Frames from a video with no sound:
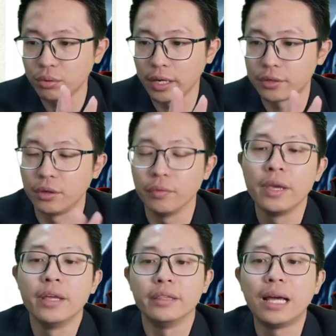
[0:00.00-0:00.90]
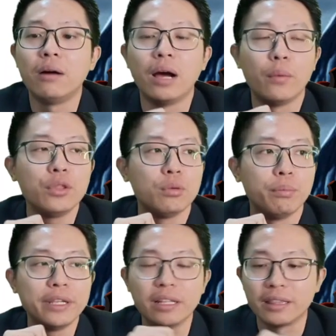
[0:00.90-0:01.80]
electron. Now, I want to
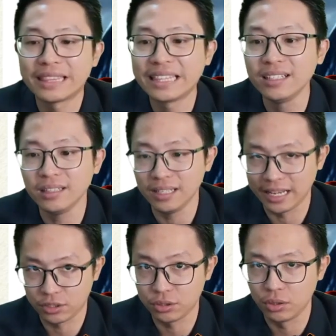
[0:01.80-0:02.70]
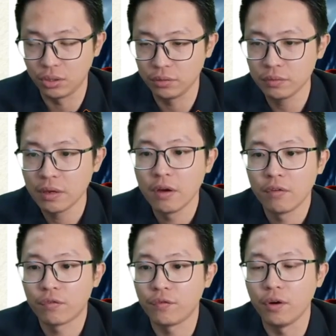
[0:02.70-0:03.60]
bring the third electron
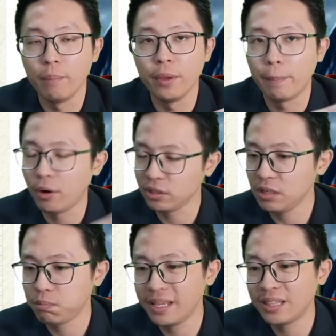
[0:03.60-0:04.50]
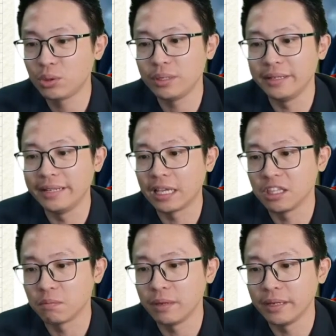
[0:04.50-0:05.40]
from the positive plate to the
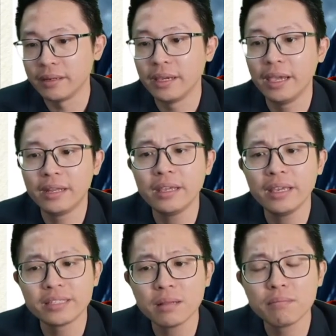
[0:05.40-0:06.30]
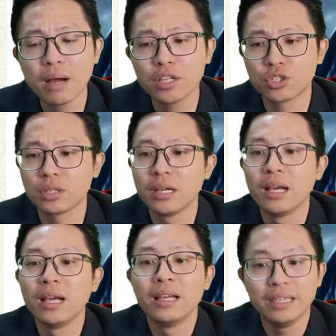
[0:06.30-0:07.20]
negative plate. Is it much
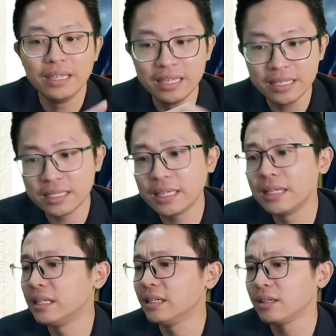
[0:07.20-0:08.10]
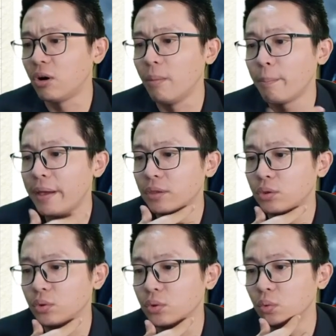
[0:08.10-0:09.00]
easier compared
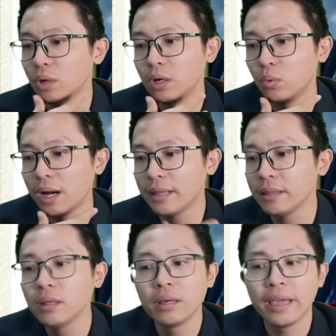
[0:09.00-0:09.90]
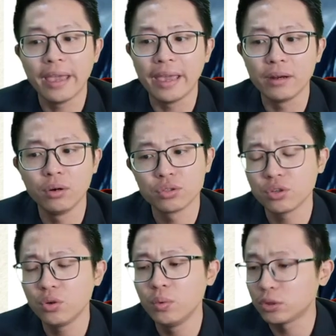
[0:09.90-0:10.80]
to work 1 and
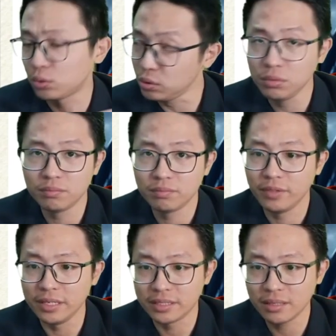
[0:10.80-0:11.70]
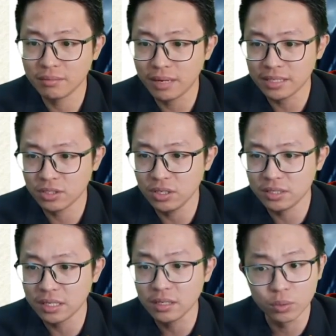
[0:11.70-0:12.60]
also work 2? Is it much
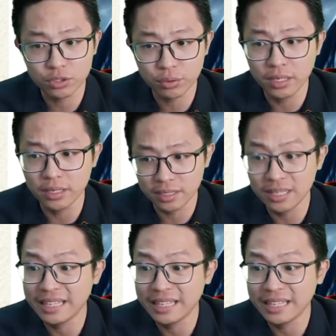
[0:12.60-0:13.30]
easier? The work 3, is